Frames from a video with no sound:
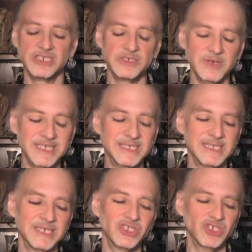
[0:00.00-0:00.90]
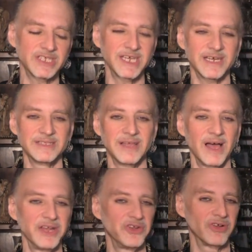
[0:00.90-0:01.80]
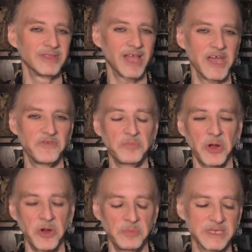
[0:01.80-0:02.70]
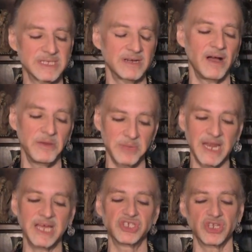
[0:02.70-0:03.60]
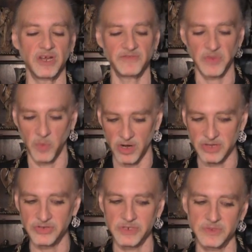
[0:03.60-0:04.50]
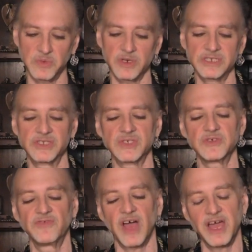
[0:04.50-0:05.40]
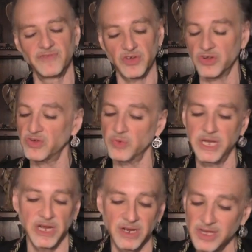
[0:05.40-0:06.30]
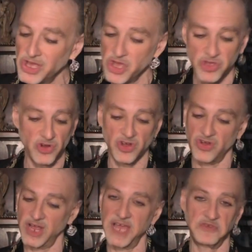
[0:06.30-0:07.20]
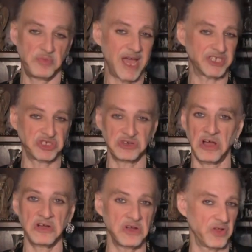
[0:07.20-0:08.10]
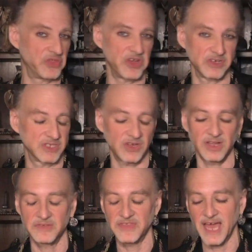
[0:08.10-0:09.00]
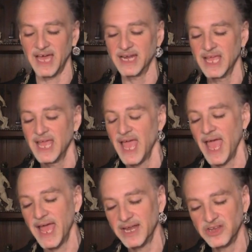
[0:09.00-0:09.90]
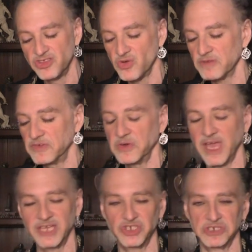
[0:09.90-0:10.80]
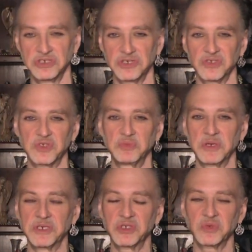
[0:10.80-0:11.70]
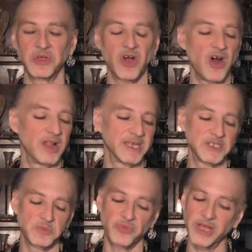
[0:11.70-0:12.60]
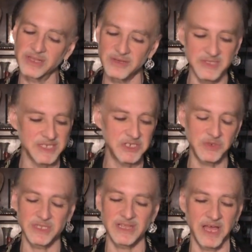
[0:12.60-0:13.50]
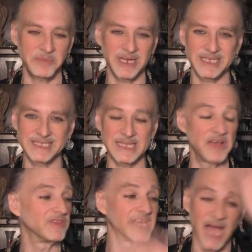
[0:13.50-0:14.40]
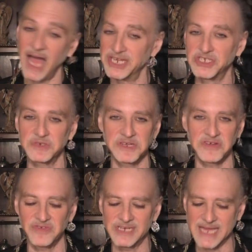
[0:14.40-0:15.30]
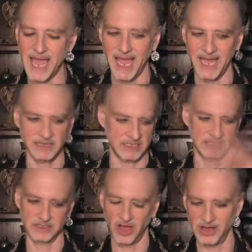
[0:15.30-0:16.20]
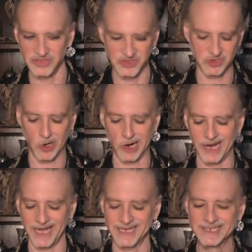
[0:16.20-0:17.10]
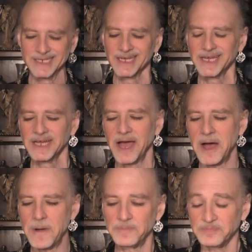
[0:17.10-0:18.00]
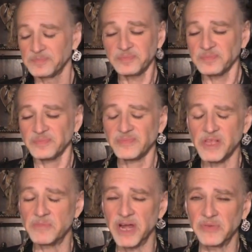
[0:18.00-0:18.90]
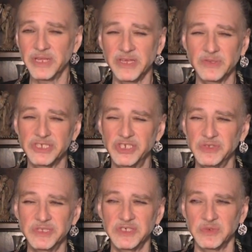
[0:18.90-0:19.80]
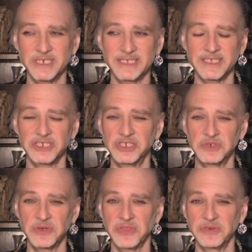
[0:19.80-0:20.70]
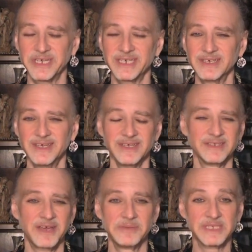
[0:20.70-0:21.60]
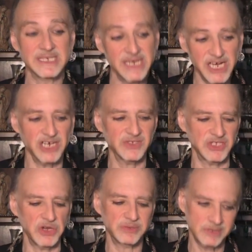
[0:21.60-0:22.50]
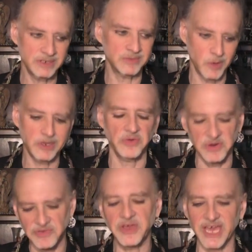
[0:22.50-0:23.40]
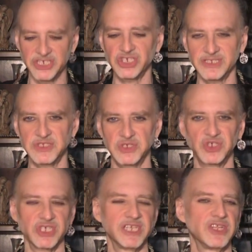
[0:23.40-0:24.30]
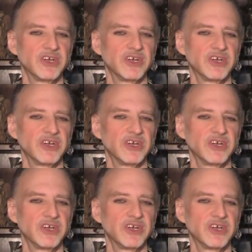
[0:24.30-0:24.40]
to essentially align your life purpose, a combination of the work you do in the world to survive, your career, your creative passion, hunger, thirst, all of that, and your vocation, your spiritual calling. To bring those into alignment is lovely. I do it every day. It's a long story. Um, but I really only do these readings like two or three times a year. So, you know, work, career, vocation, it's usually a